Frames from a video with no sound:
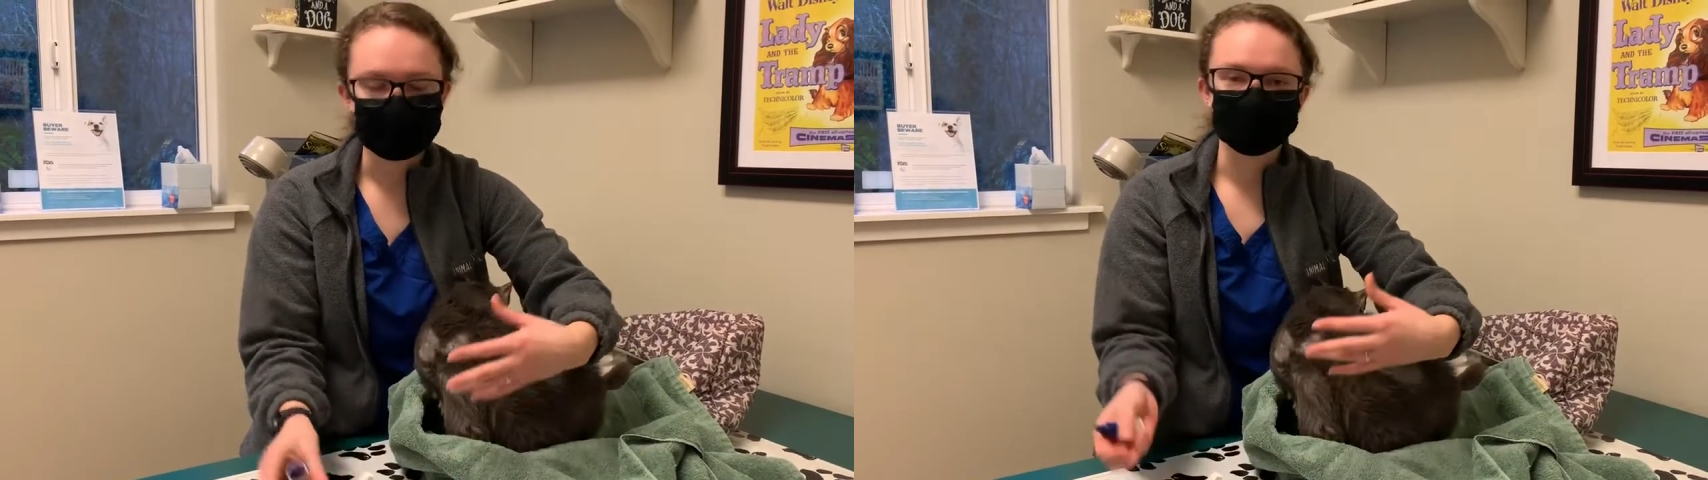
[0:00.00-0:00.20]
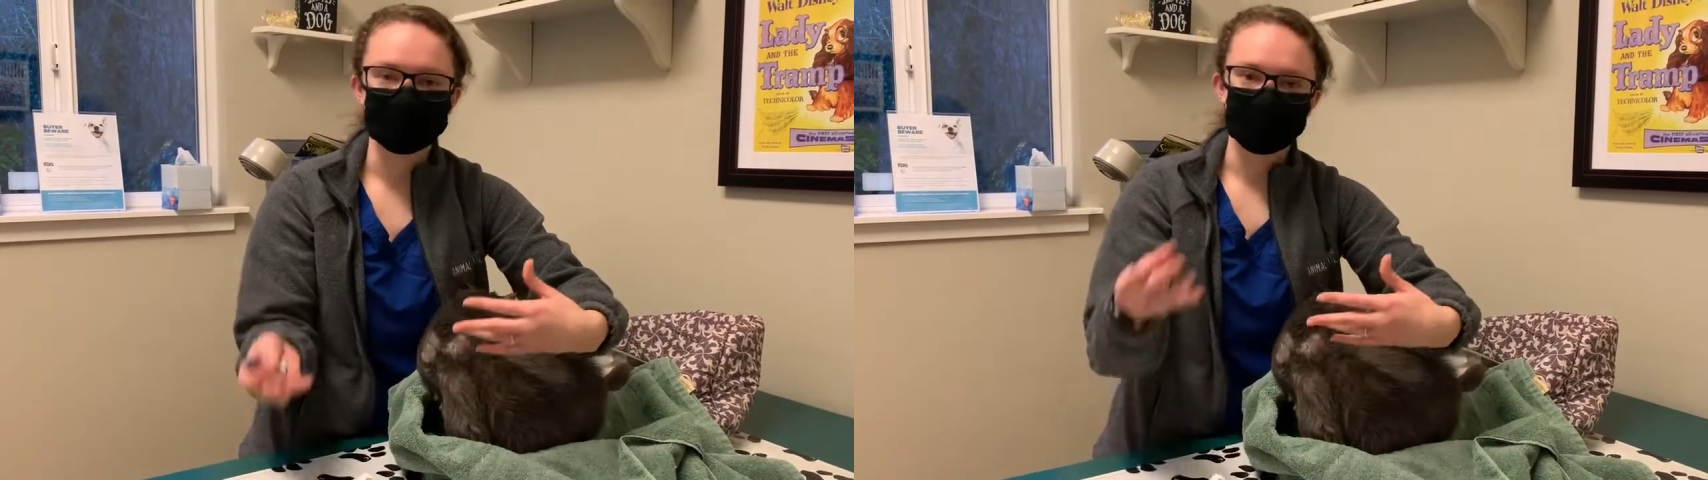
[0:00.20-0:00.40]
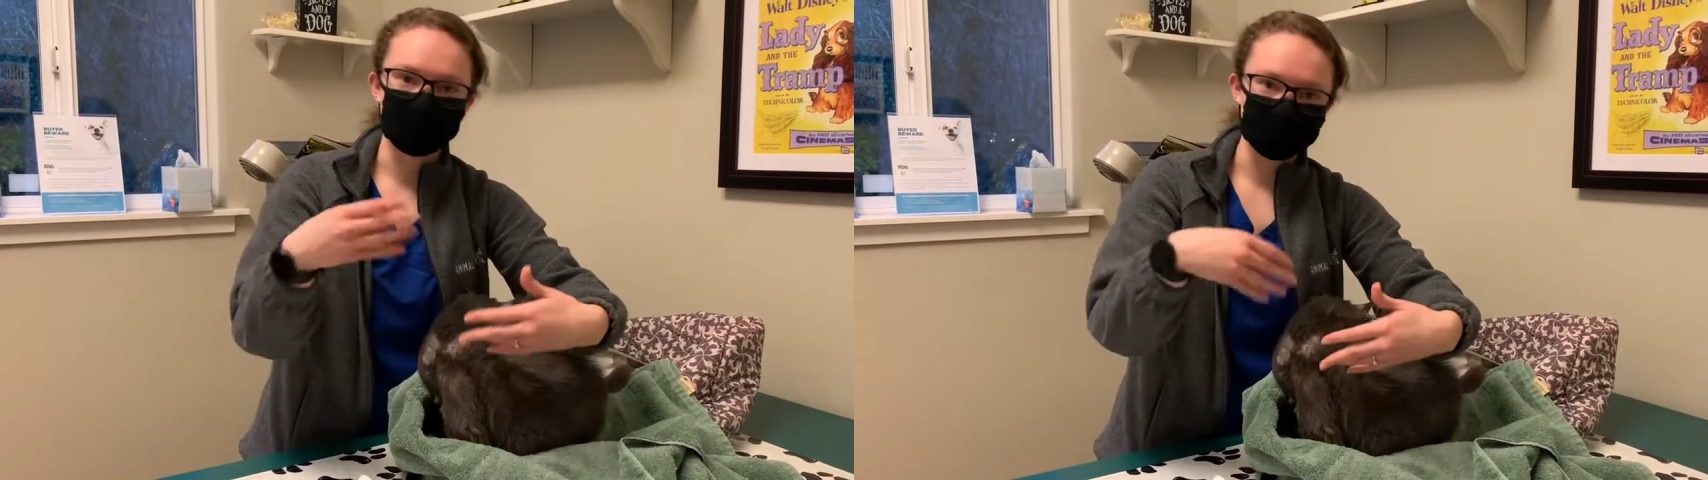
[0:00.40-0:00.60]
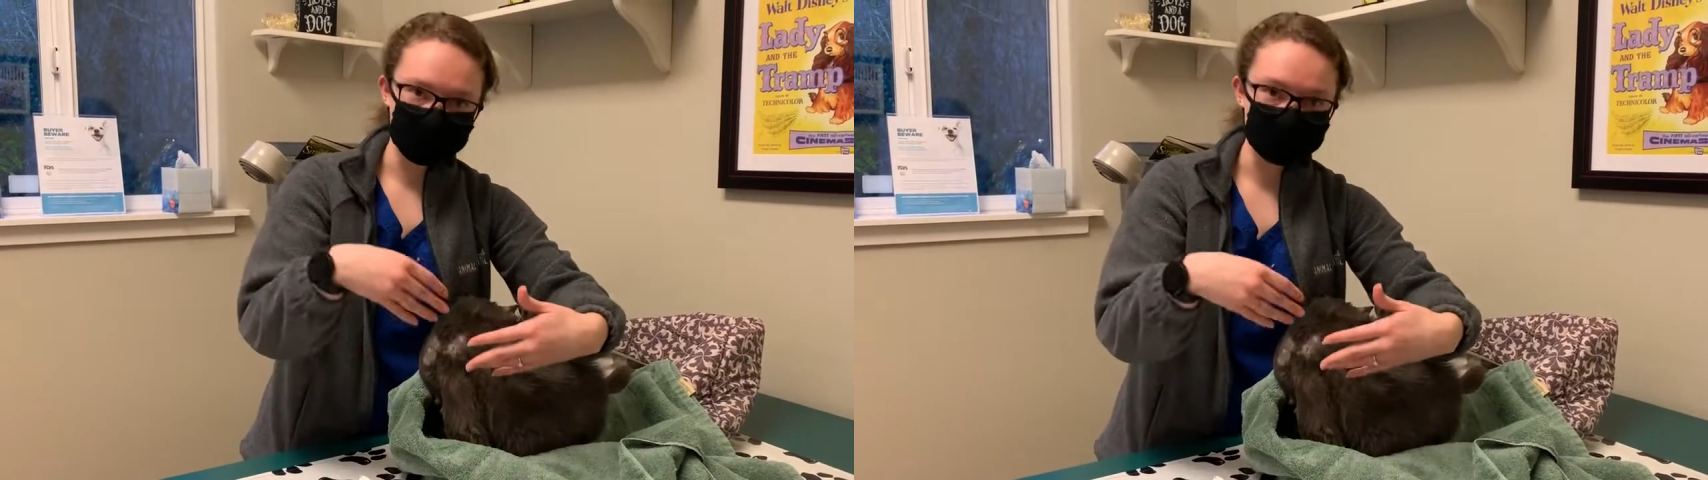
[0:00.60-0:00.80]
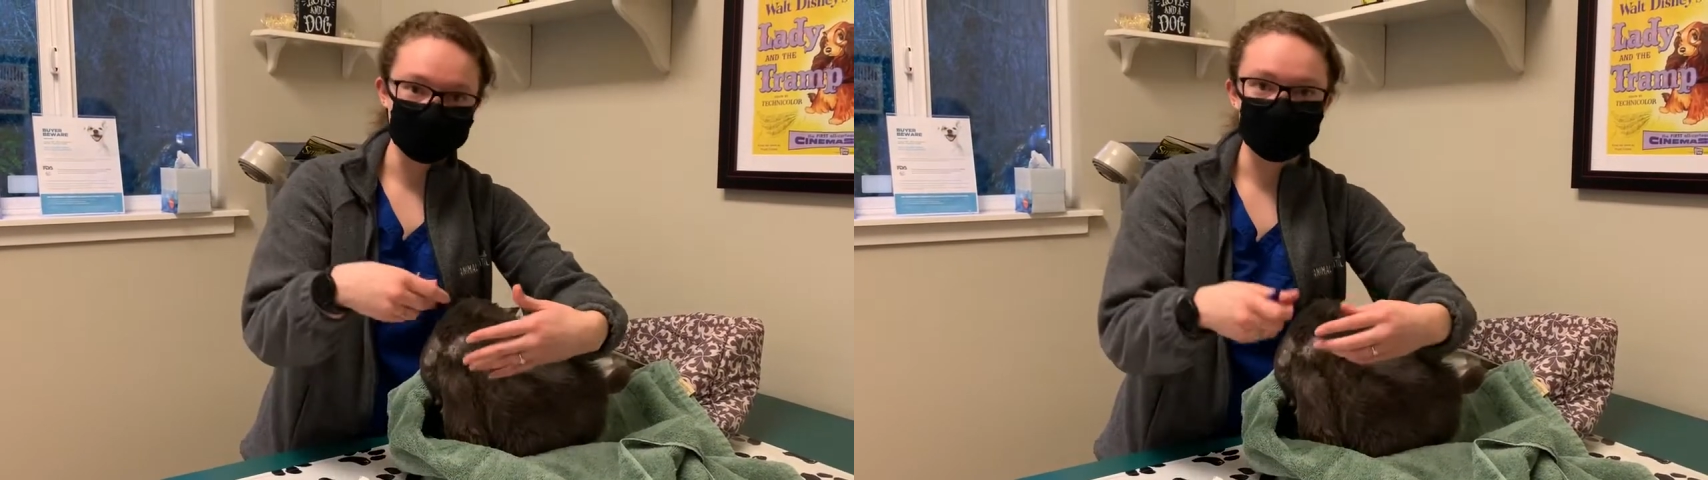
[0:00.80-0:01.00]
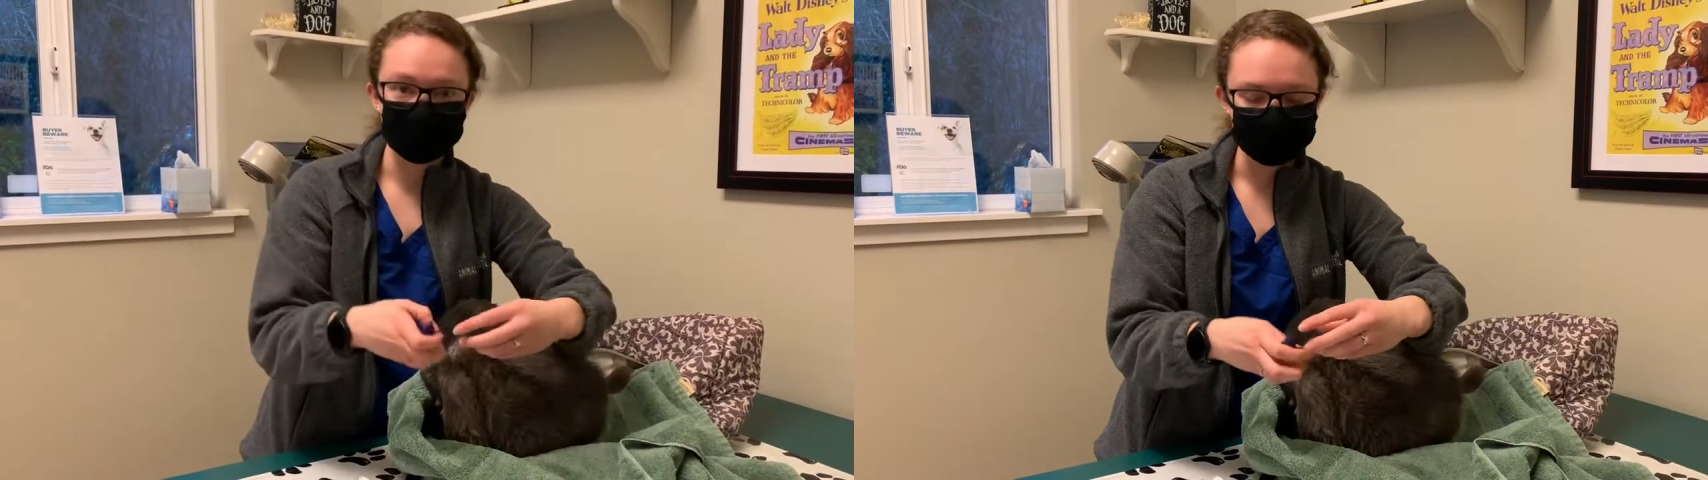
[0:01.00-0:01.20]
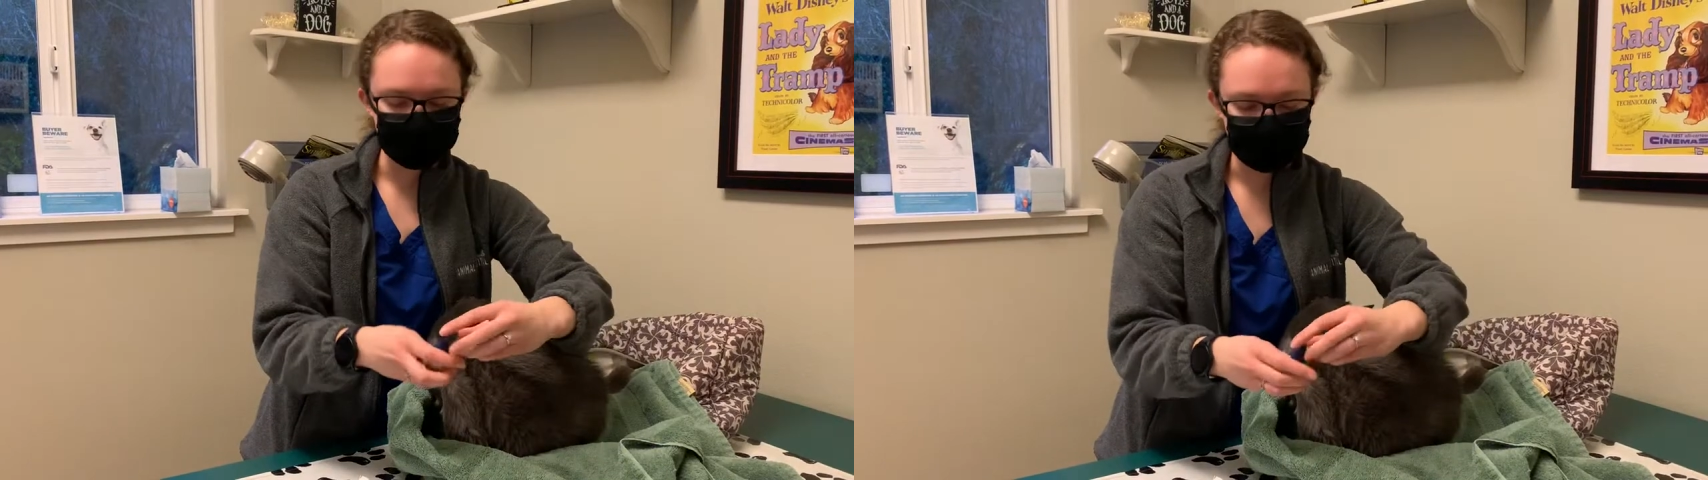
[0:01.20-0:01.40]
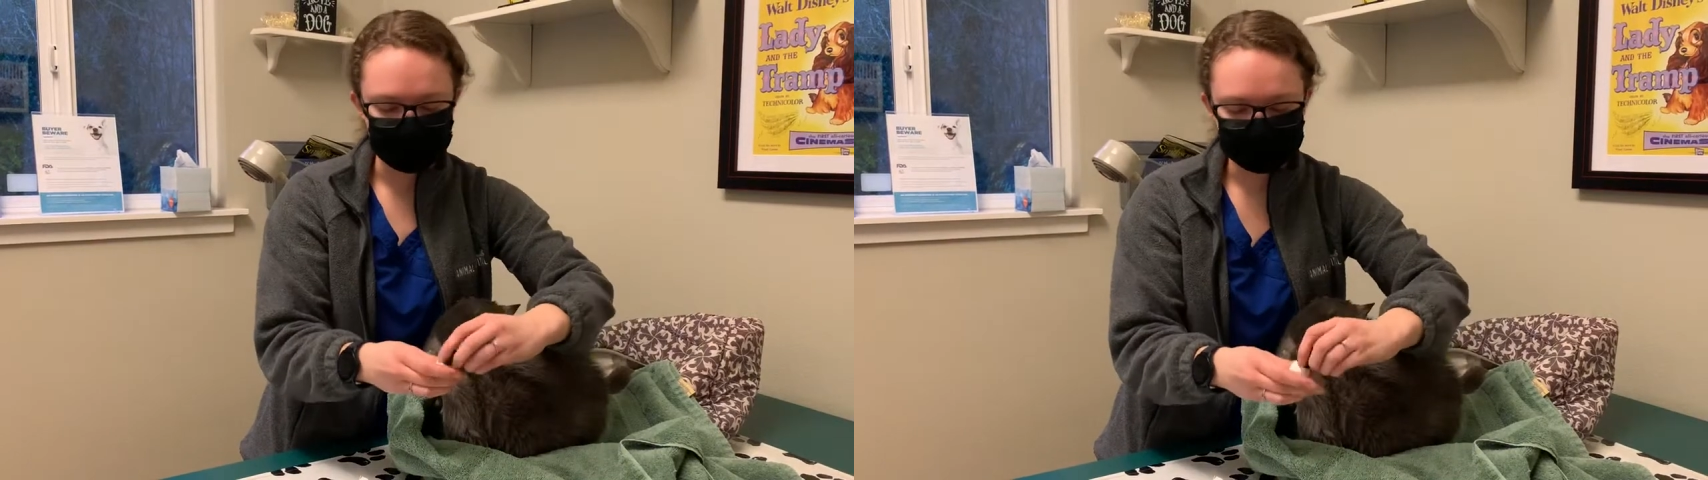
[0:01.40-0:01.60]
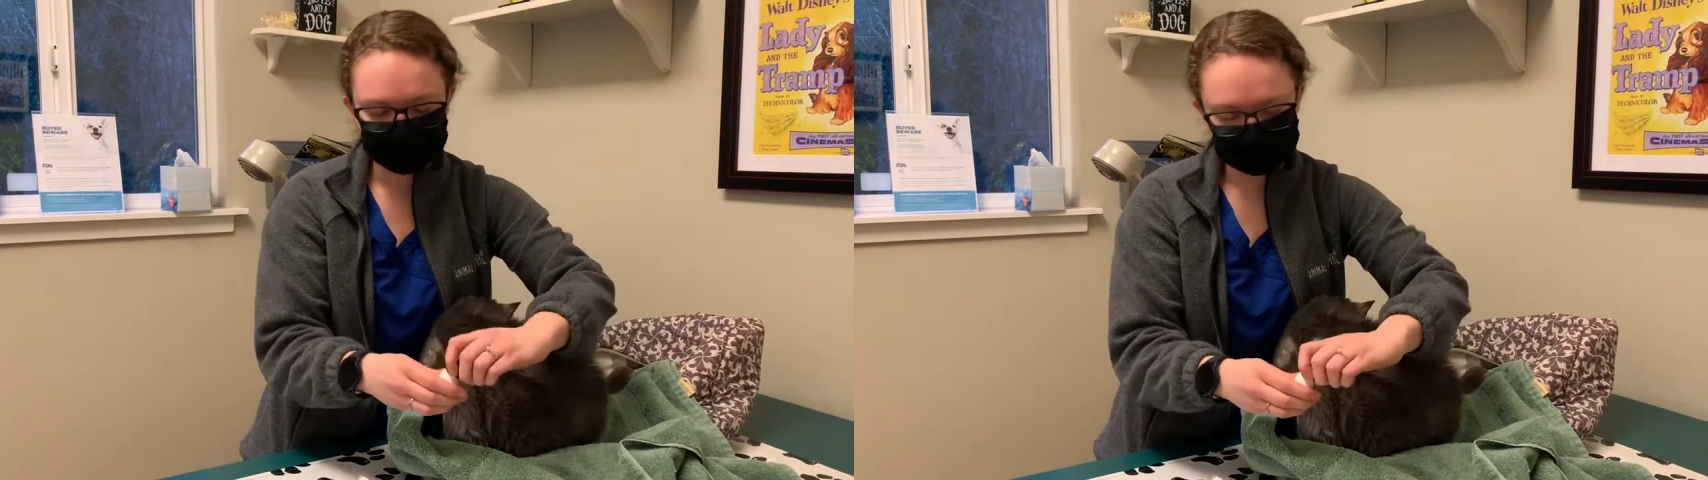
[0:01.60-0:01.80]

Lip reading: go into his eyes.